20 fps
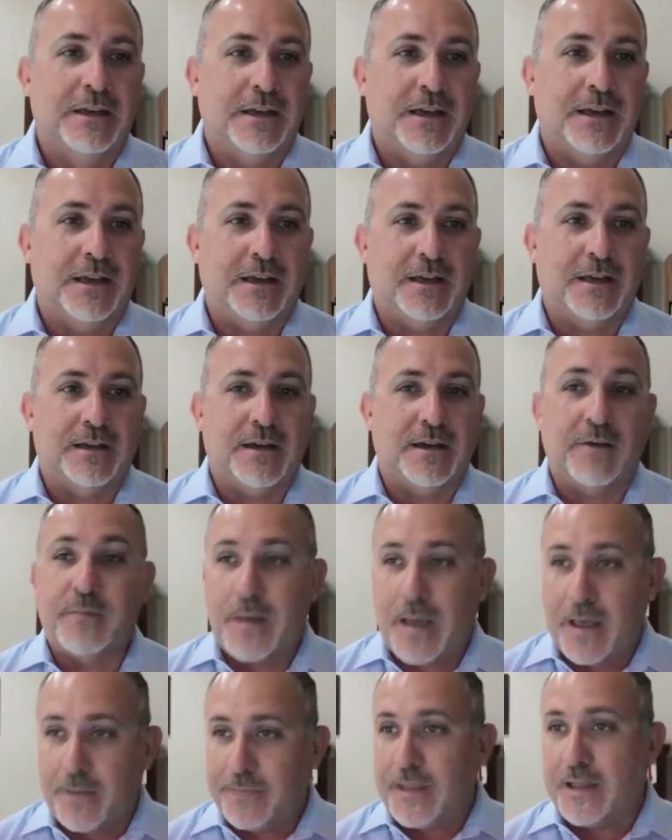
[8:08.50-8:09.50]

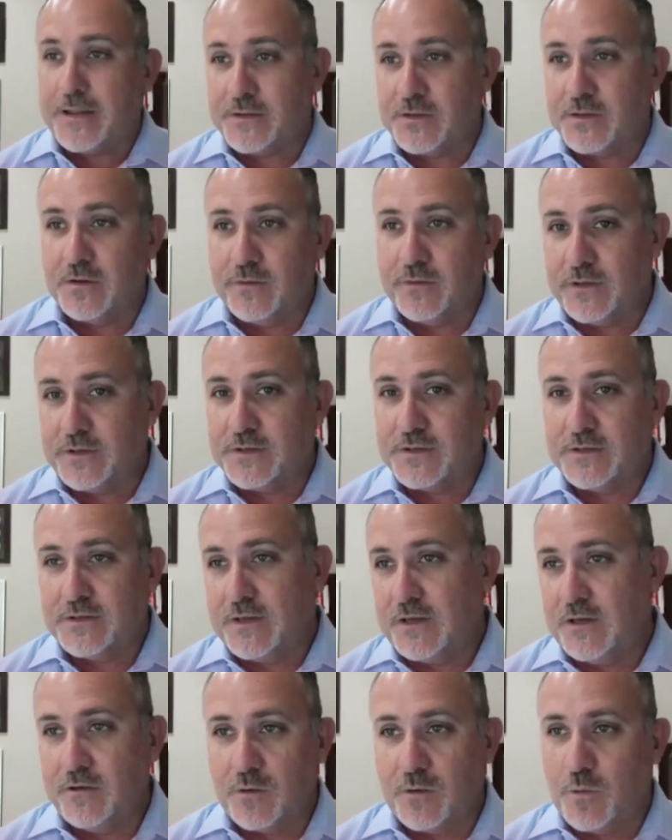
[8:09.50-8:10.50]
about that service
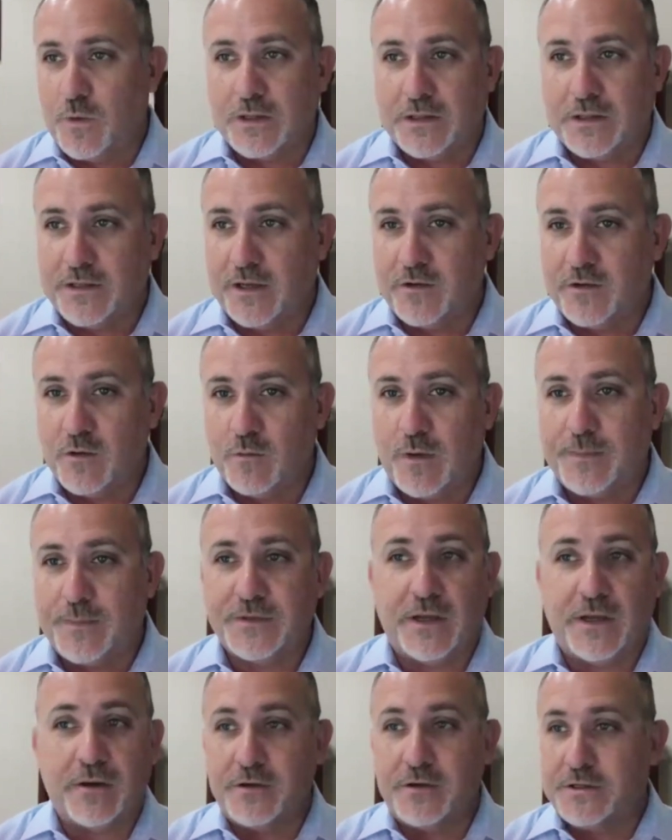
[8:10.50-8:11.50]
here quickly on your
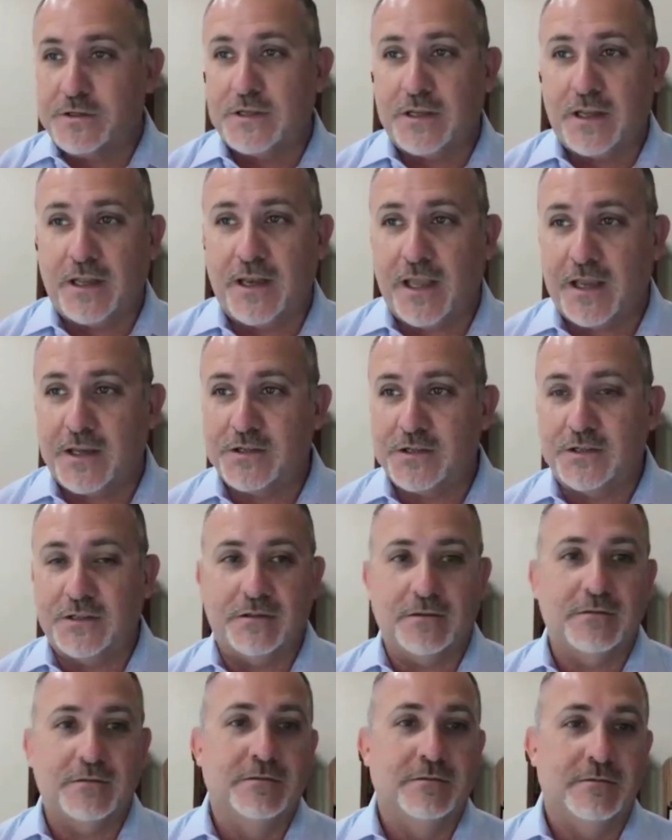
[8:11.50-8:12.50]
website, or just a
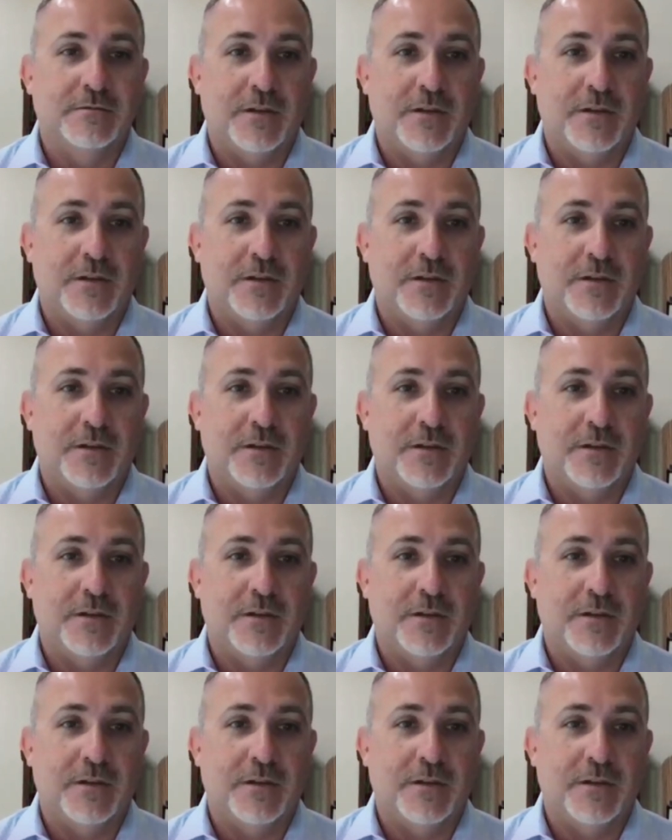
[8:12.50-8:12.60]
connection,